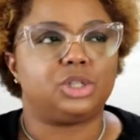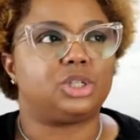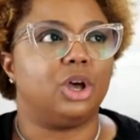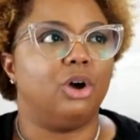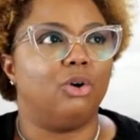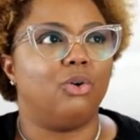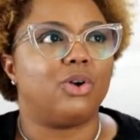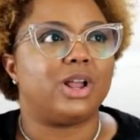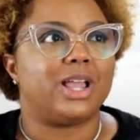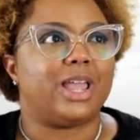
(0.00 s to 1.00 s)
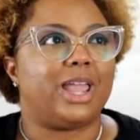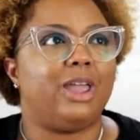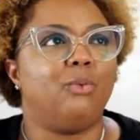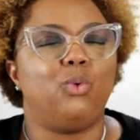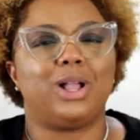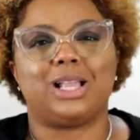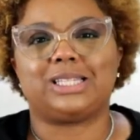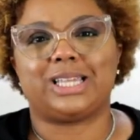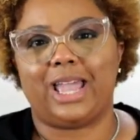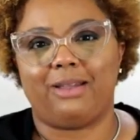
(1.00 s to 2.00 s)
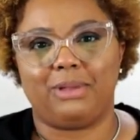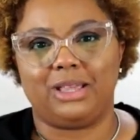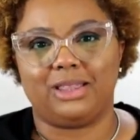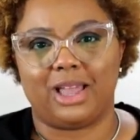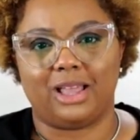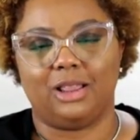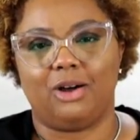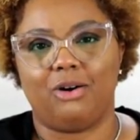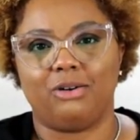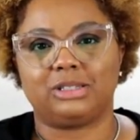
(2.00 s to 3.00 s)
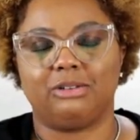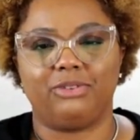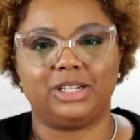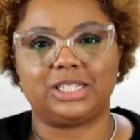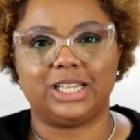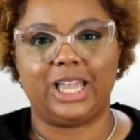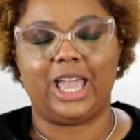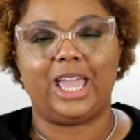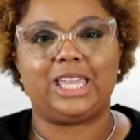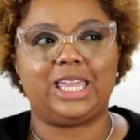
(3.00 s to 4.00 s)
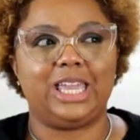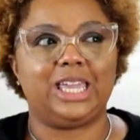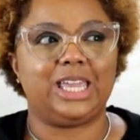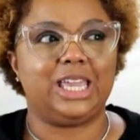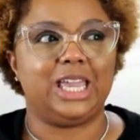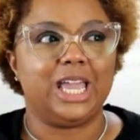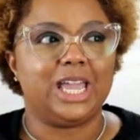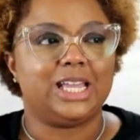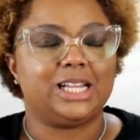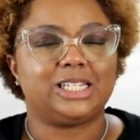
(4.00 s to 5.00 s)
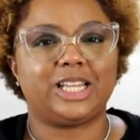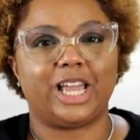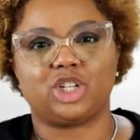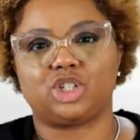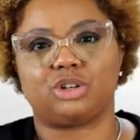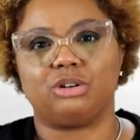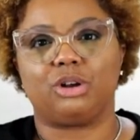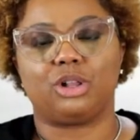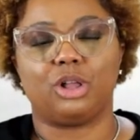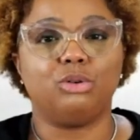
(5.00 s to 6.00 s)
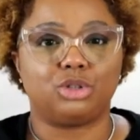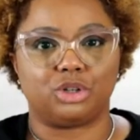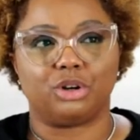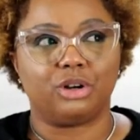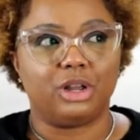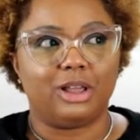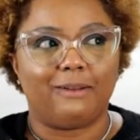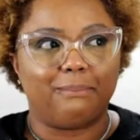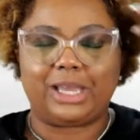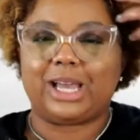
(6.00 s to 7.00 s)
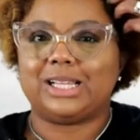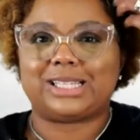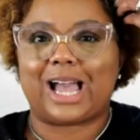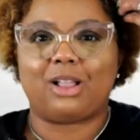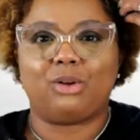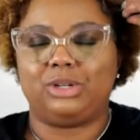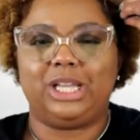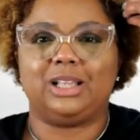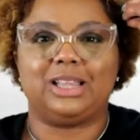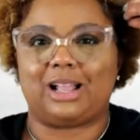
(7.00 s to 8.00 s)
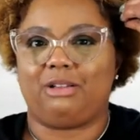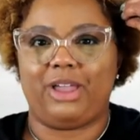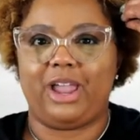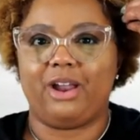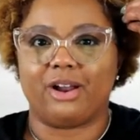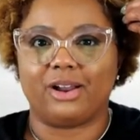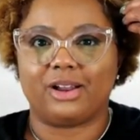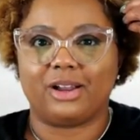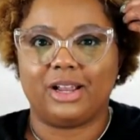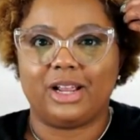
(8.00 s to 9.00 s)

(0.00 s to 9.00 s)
So it wouldn't take me that long to ventilate a kinky textured closure because I don't need a lot of hair.